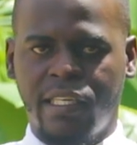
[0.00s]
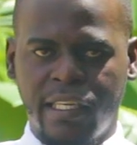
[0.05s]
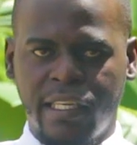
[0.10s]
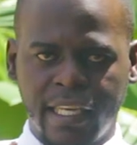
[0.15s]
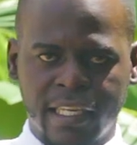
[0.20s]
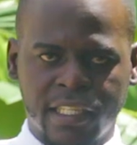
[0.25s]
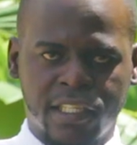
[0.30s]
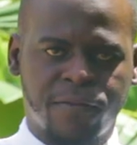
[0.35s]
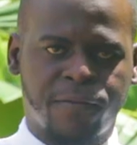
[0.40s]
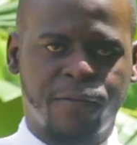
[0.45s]

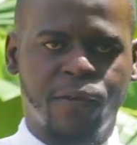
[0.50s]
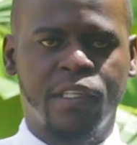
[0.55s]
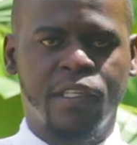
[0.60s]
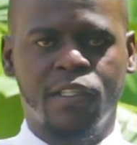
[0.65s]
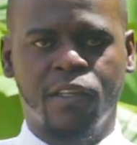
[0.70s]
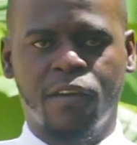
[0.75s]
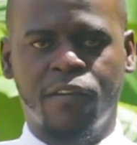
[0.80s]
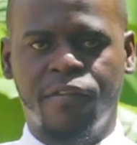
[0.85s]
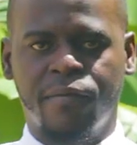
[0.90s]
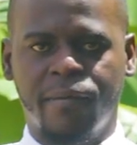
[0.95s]
Yes,
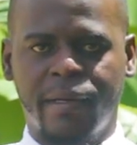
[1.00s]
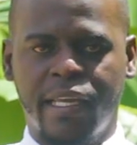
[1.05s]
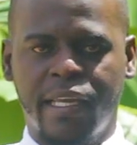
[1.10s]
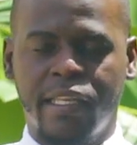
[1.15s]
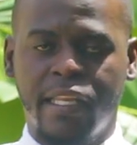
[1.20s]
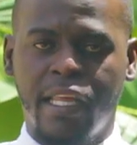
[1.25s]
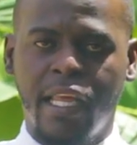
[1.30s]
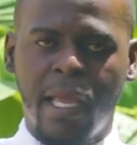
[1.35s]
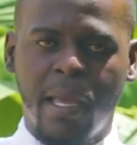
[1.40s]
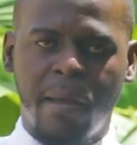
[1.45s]
friends of
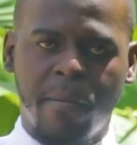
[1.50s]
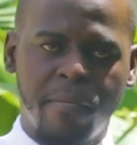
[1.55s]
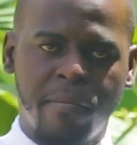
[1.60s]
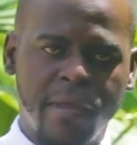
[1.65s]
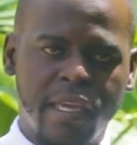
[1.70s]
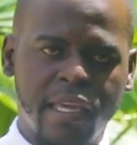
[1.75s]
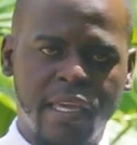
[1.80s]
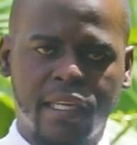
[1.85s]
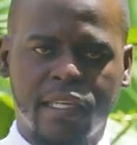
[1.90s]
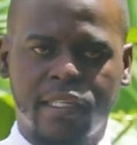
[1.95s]
mine,
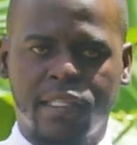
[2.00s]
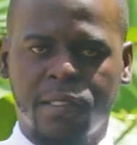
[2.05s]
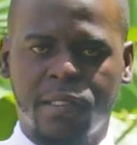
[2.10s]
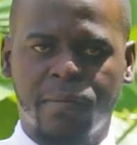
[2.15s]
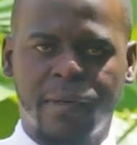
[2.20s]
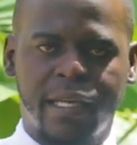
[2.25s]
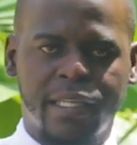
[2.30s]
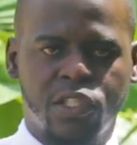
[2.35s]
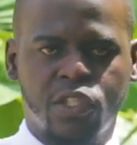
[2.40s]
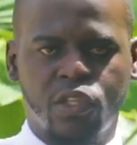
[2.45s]
make
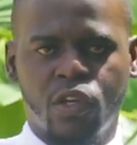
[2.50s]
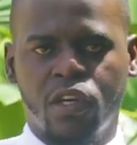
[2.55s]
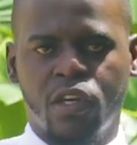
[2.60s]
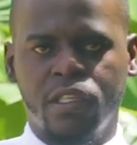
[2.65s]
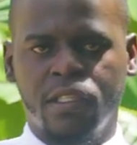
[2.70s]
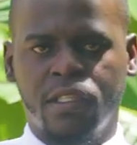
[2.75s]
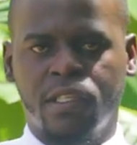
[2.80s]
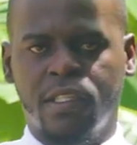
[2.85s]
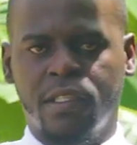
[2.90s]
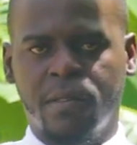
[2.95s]
smart
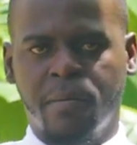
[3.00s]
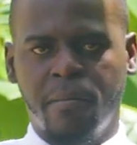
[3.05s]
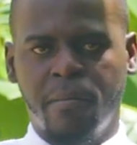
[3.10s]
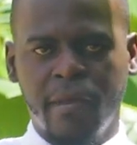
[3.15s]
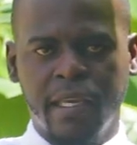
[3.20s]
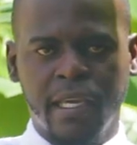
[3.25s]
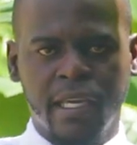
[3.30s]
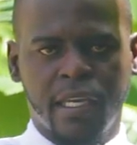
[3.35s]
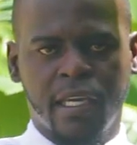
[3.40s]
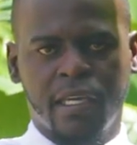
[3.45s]
choices.
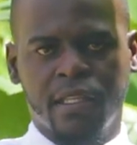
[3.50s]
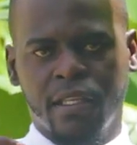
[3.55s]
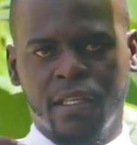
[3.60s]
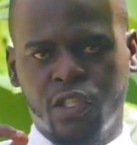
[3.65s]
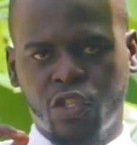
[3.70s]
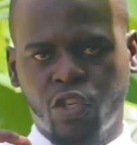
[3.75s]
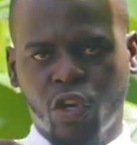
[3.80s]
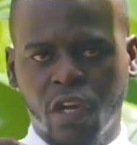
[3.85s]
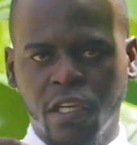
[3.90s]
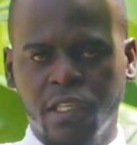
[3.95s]
Make the
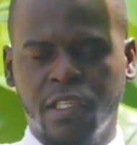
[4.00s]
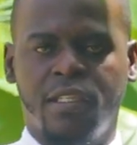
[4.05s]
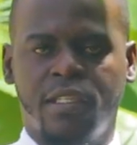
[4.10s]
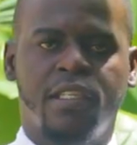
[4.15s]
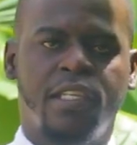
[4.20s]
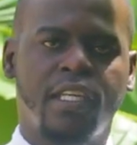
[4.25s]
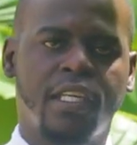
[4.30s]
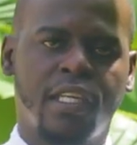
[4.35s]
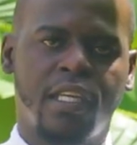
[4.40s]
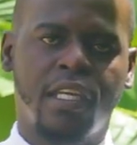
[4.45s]
choice
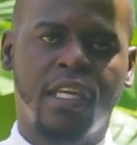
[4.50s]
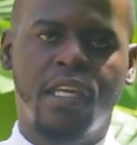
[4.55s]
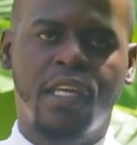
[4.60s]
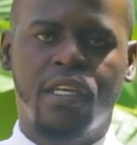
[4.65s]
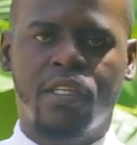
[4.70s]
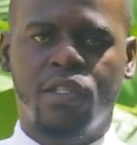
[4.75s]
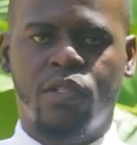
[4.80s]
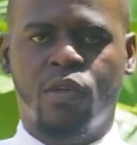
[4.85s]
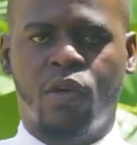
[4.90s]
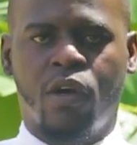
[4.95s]
today
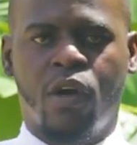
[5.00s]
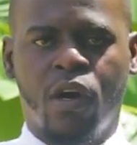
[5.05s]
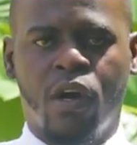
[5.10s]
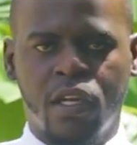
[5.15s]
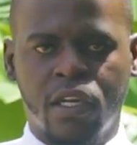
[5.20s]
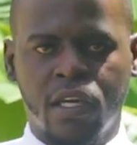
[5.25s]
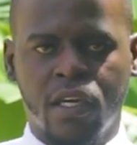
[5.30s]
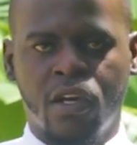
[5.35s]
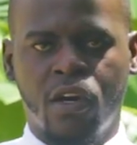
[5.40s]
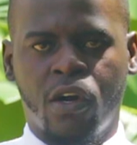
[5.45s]
to
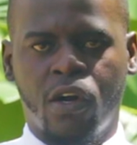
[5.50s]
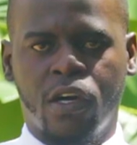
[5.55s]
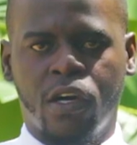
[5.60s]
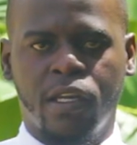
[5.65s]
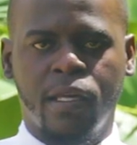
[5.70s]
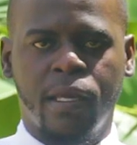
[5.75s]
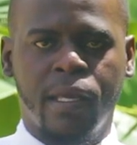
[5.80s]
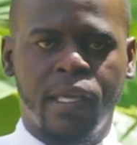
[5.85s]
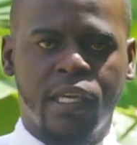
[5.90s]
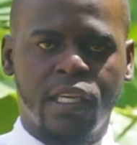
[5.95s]
honor
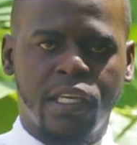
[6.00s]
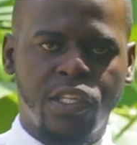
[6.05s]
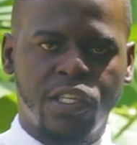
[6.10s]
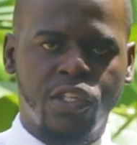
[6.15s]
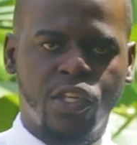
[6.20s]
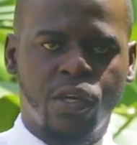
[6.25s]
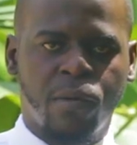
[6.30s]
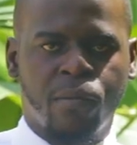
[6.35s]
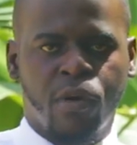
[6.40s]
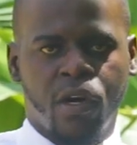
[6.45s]
God
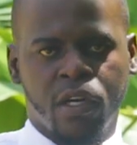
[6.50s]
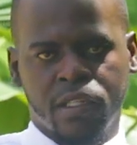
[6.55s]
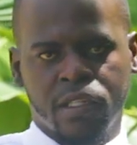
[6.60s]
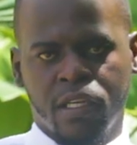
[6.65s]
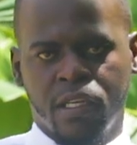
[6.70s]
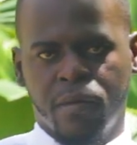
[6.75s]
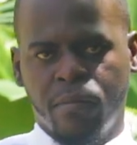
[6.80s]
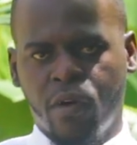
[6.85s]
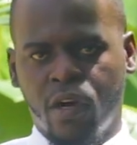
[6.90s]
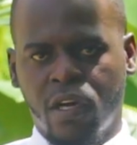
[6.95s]
in your
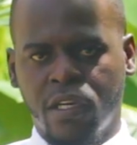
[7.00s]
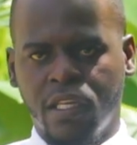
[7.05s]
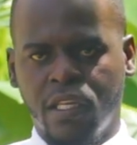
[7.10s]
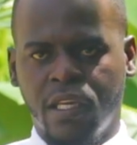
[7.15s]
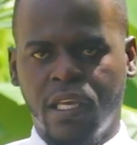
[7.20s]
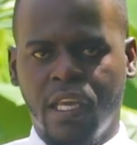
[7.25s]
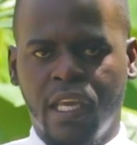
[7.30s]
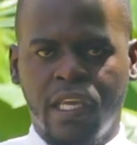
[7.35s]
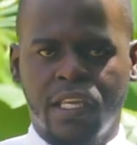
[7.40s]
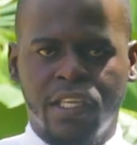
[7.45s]
mortal body.